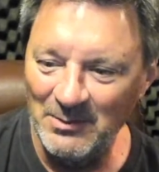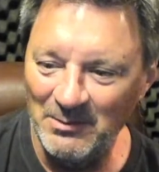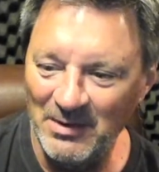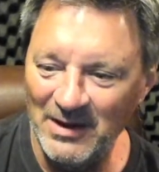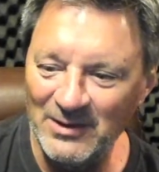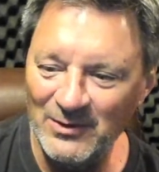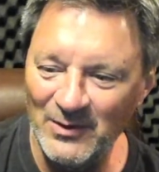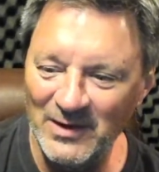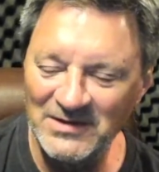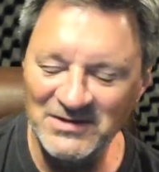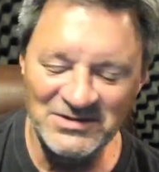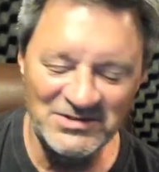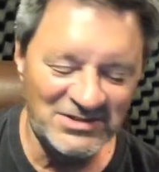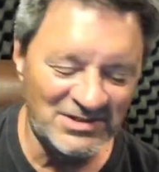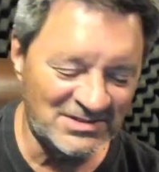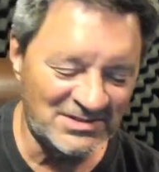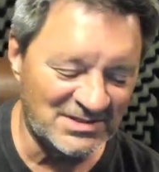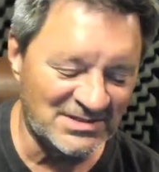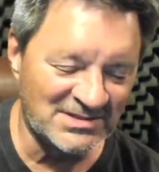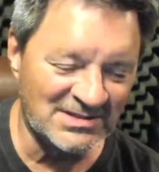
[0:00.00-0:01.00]
By the way, this is
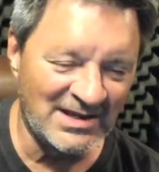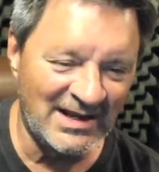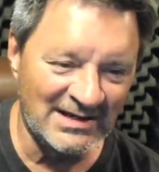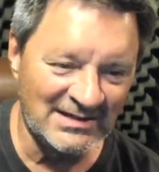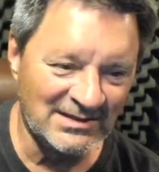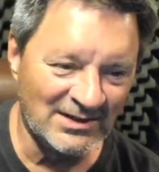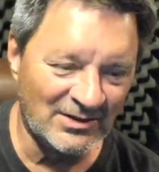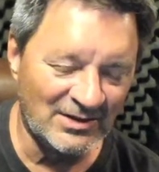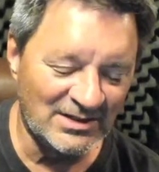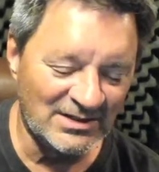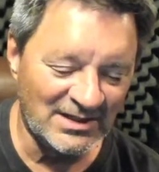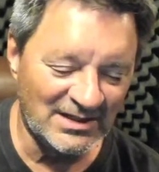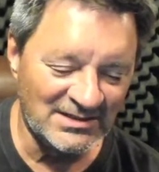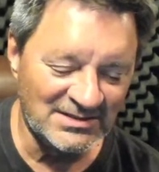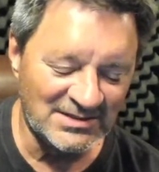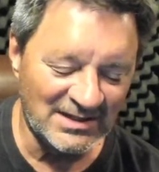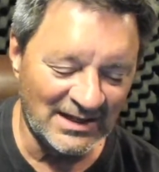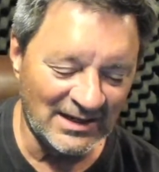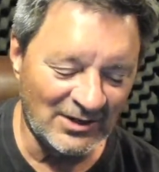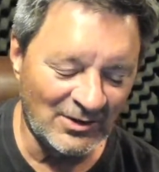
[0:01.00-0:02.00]
just a side note. It, it,
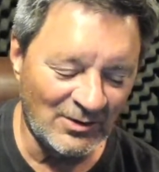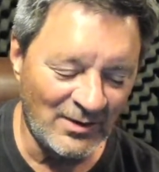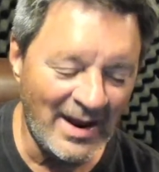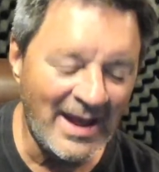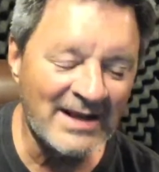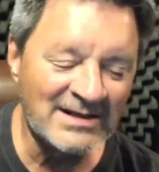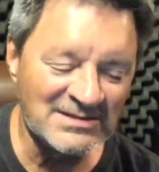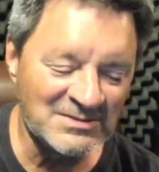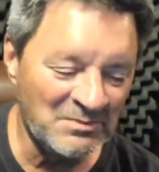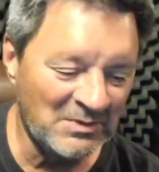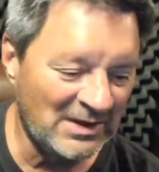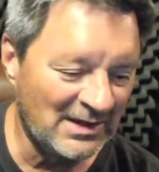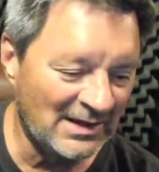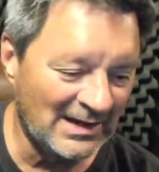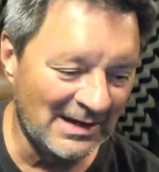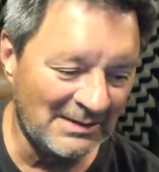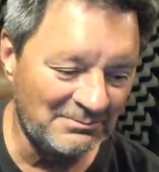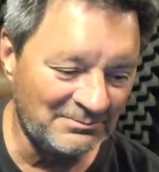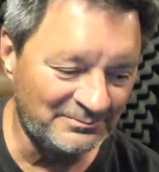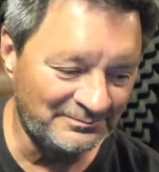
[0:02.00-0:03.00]
it cracks me
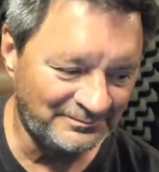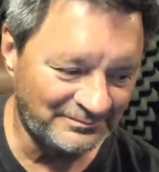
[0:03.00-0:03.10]
up.